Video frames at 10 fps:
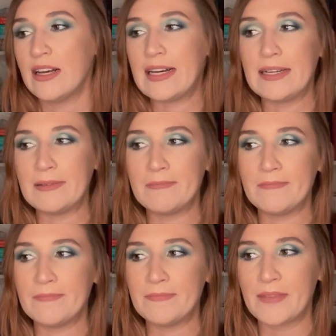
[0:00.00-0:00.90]

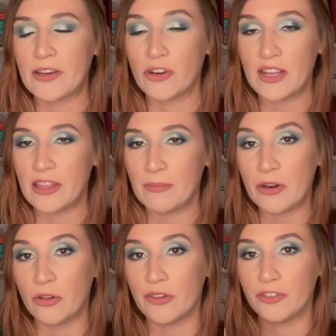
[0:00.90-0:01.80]
and you're in the
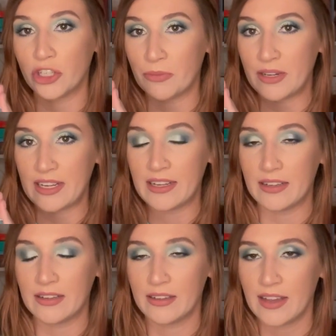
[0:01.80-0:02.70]
middle of Germany
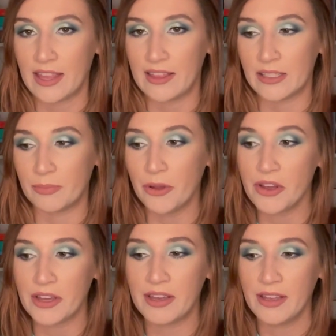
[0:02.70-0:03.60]
in this
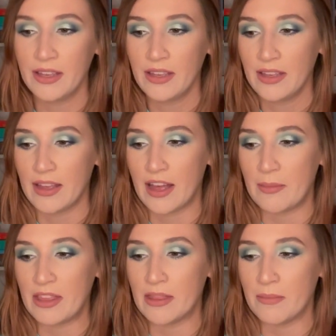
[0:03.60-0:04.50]
book,
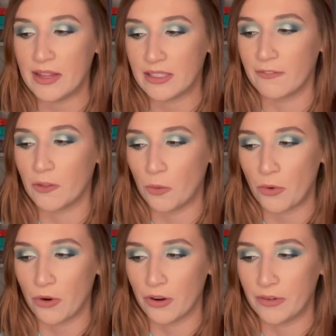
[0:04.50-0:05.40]
in the midst of the
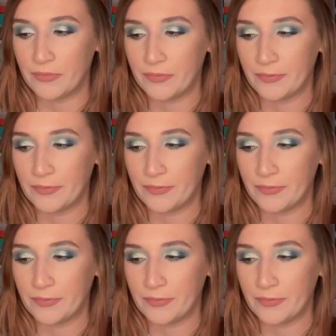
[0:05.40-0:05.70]
war.